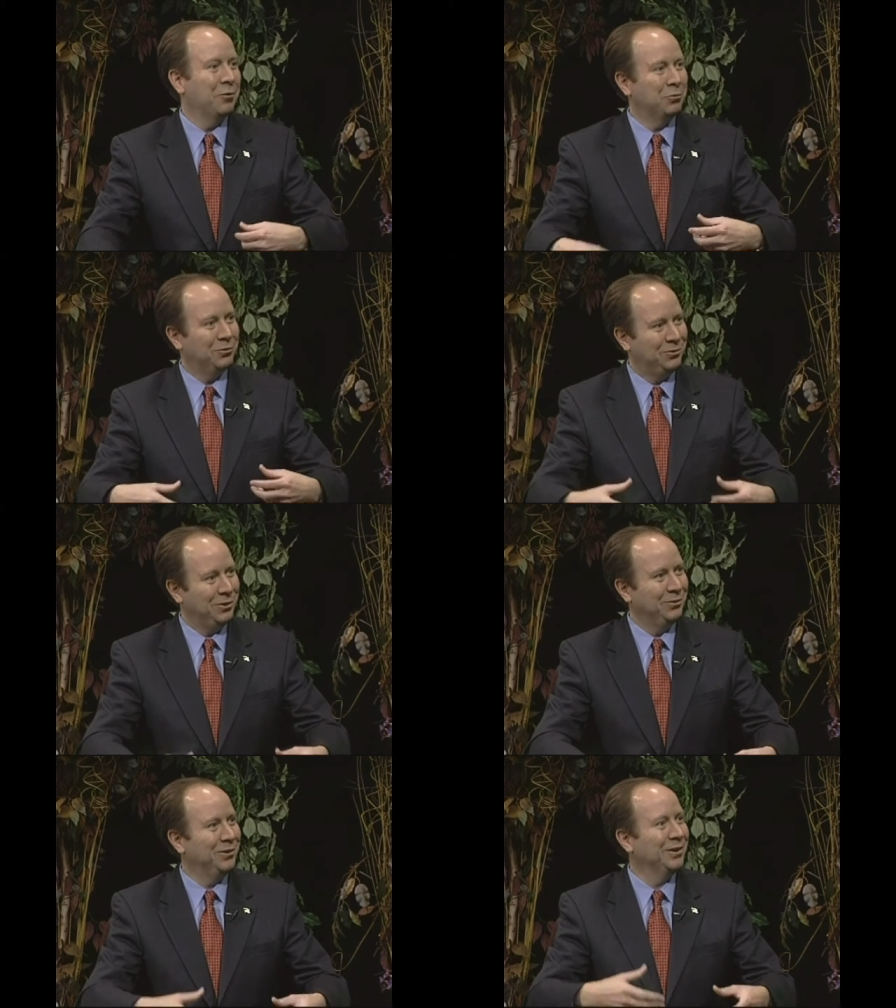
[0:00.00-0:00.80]
I was a
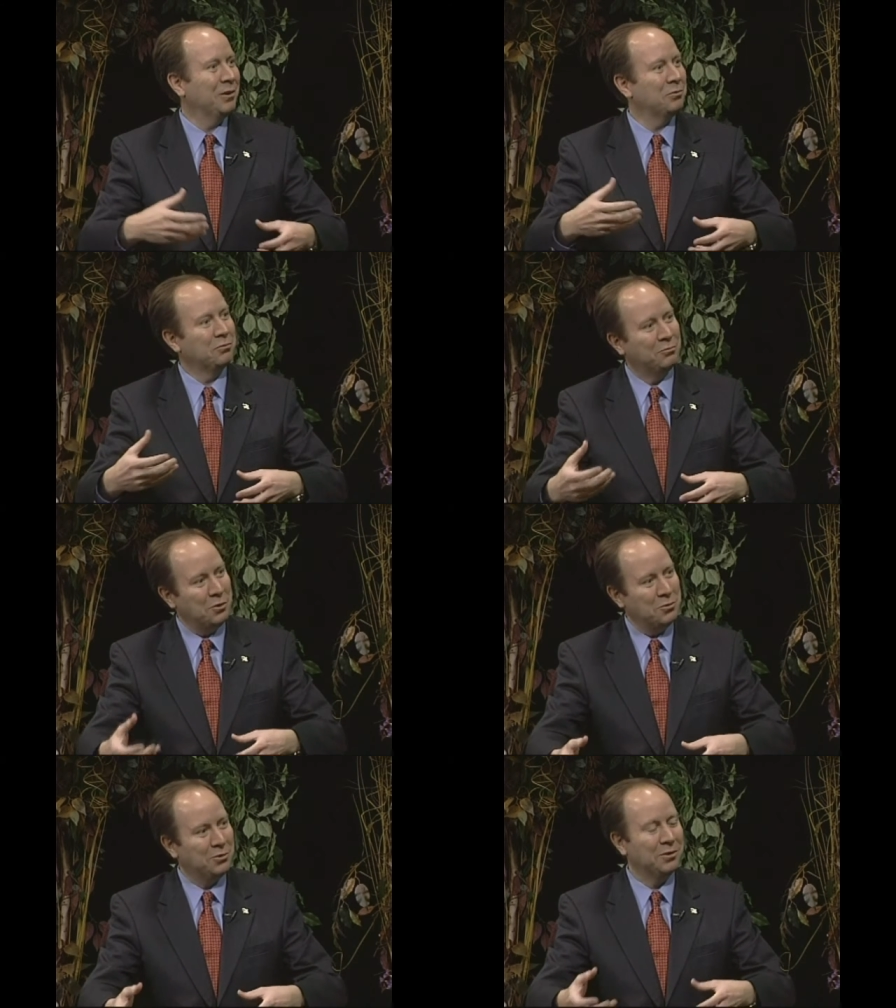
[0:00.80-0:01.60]
citizen, I was a
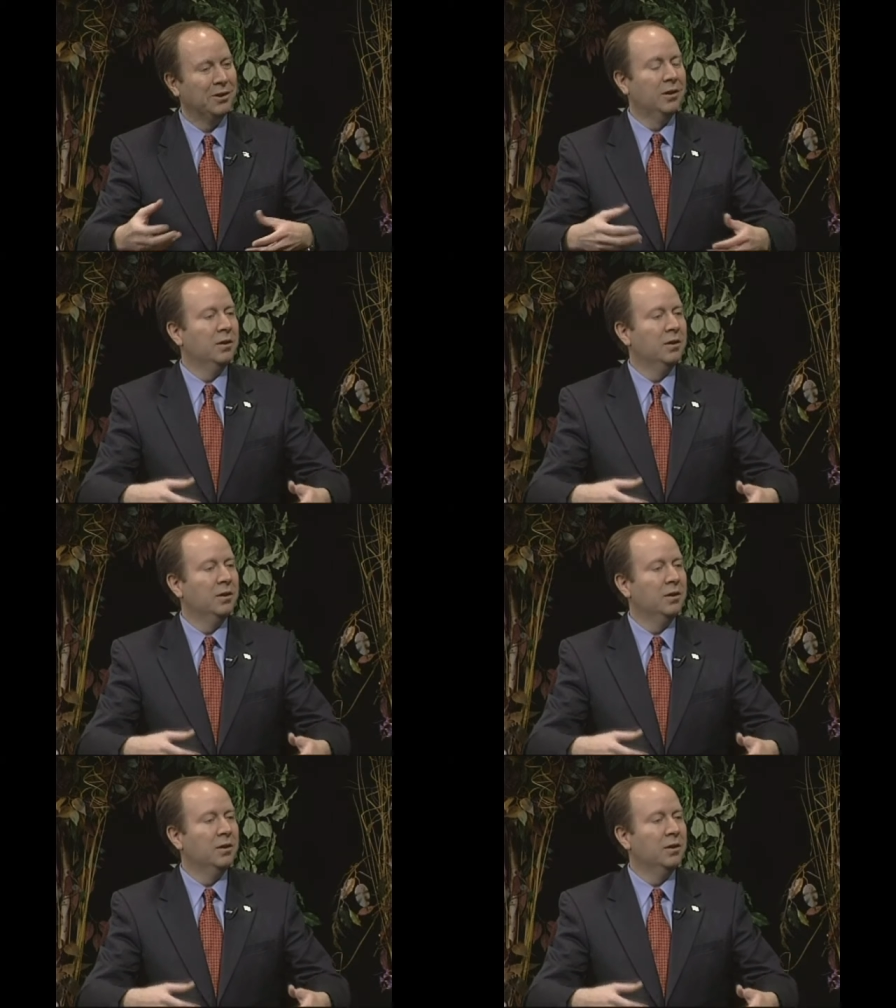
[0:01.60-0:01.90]
voter,